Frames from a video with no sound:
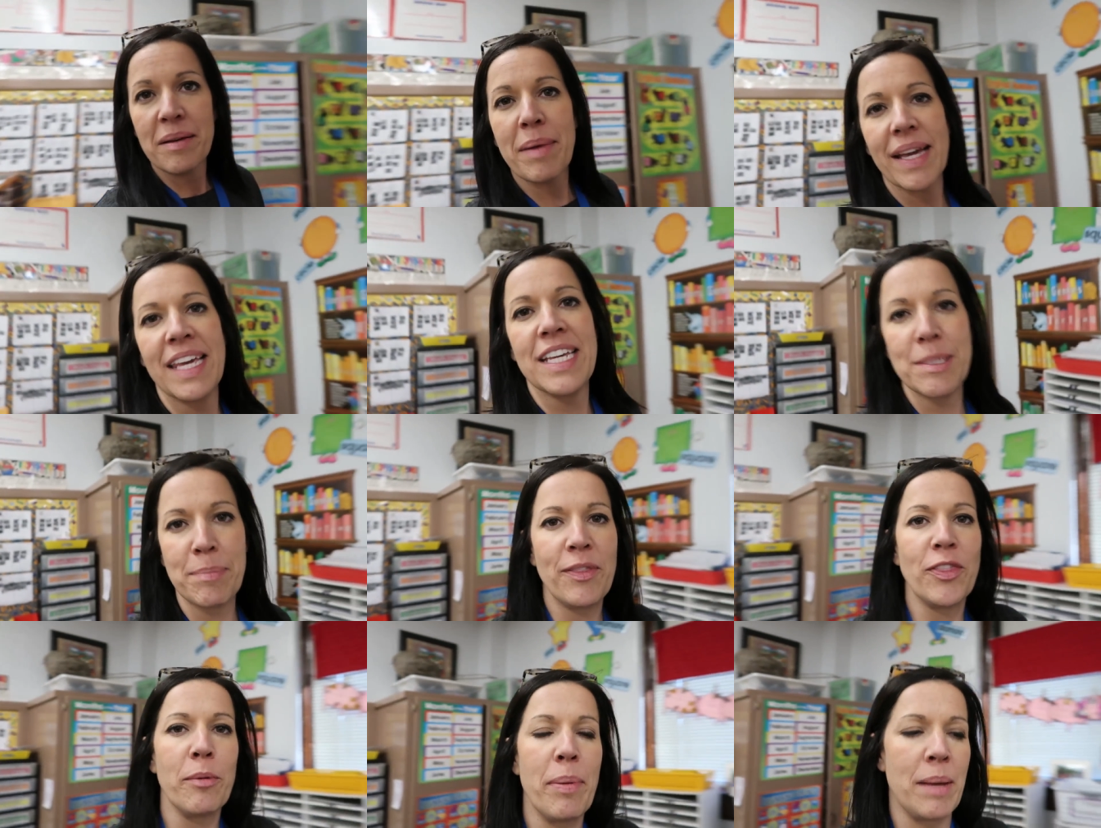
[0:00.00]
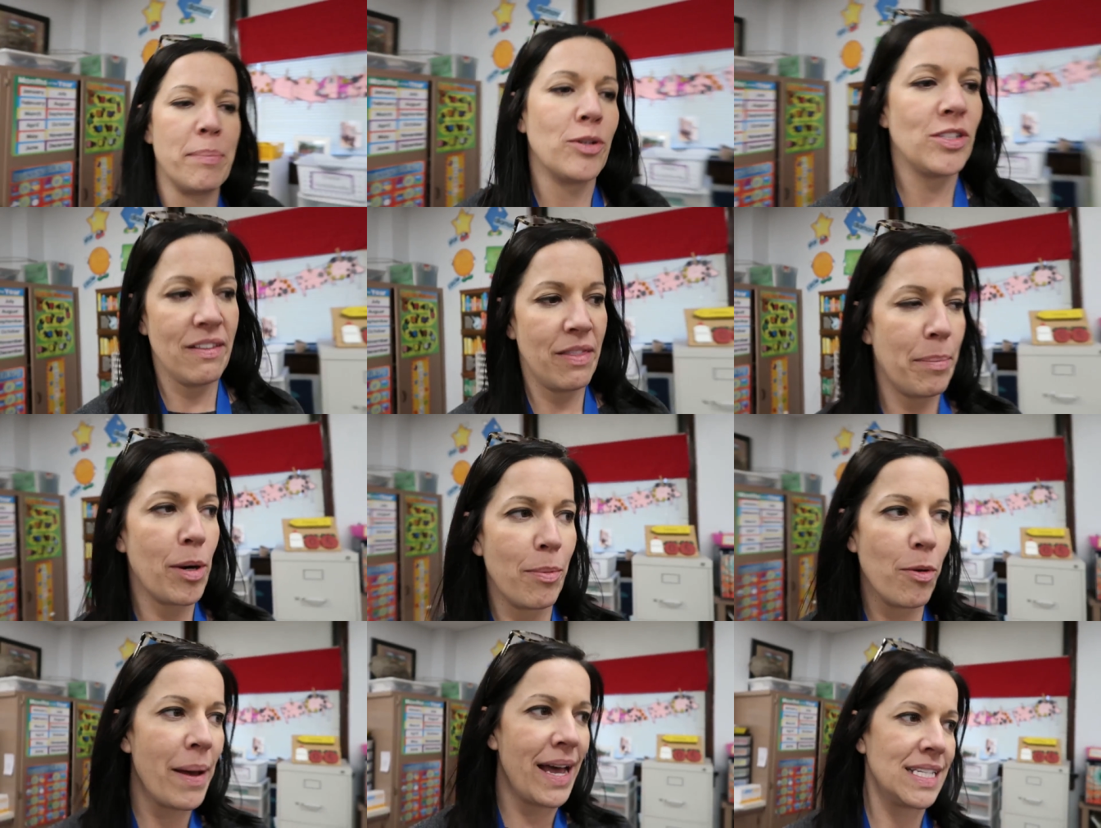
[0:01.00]
My kids put their papers in the
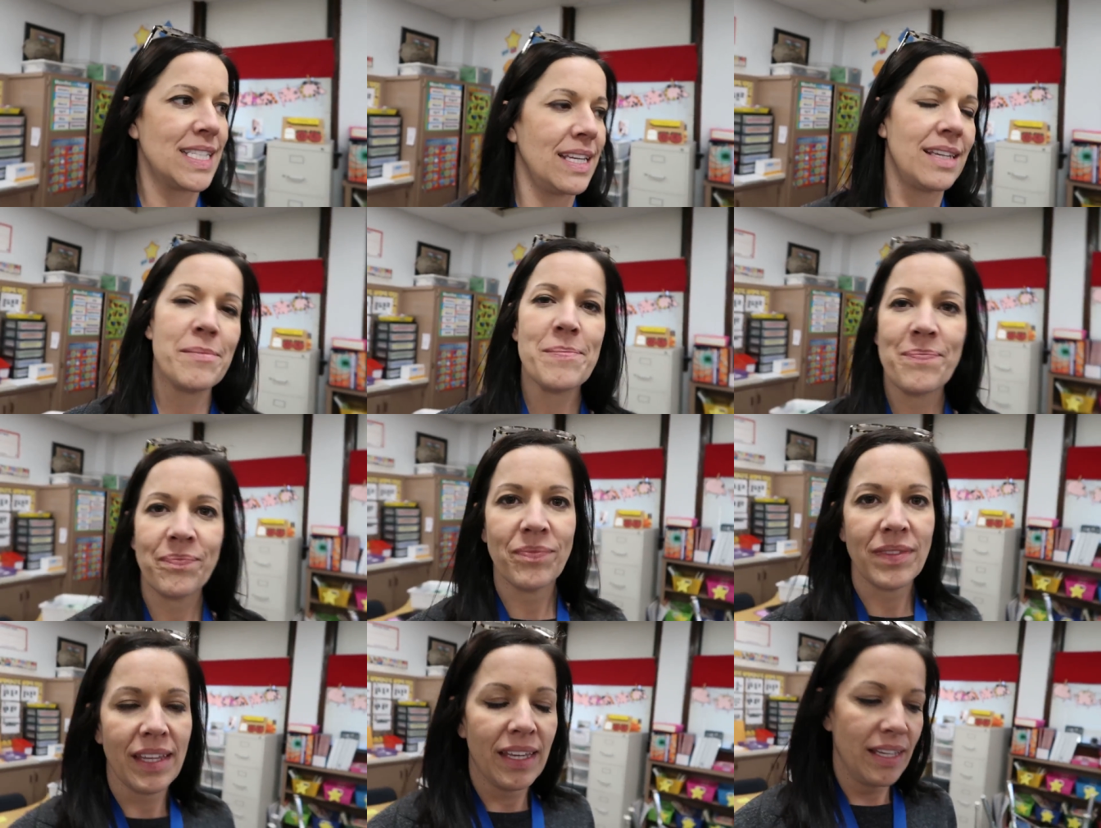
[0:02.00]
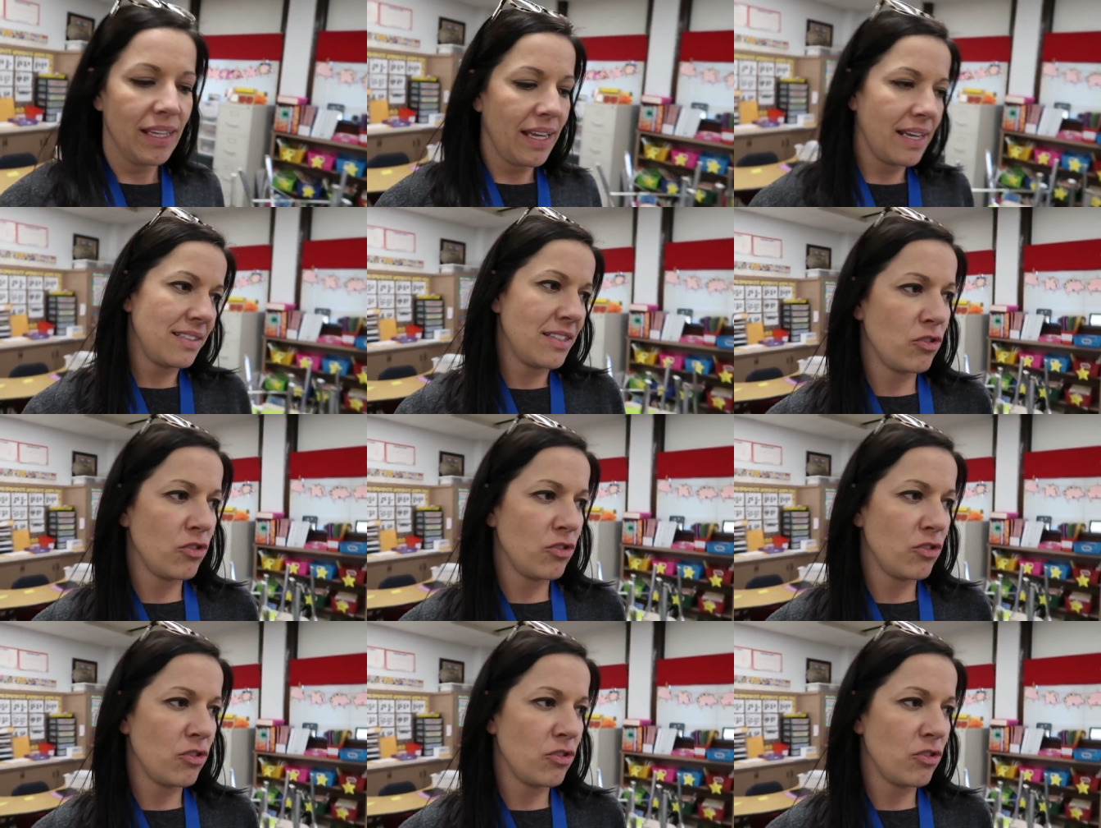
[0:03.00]
purple basket and